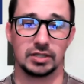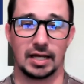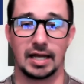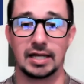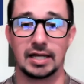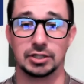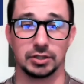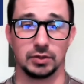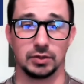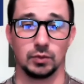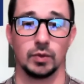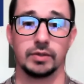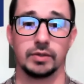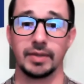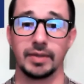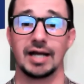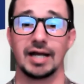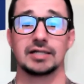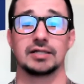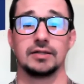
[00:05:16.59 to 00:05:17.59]
I actually went
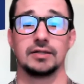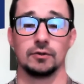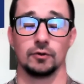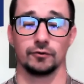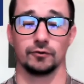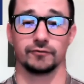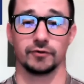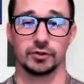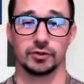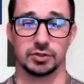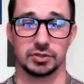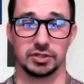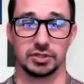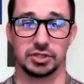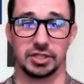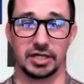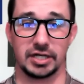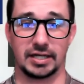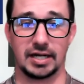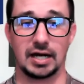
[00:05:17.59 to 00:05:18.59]
back to the old version to
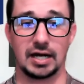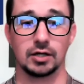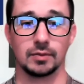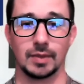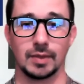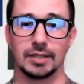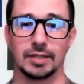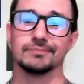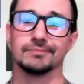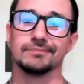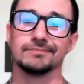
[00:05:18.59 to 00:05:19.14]
check it out. And I'm like,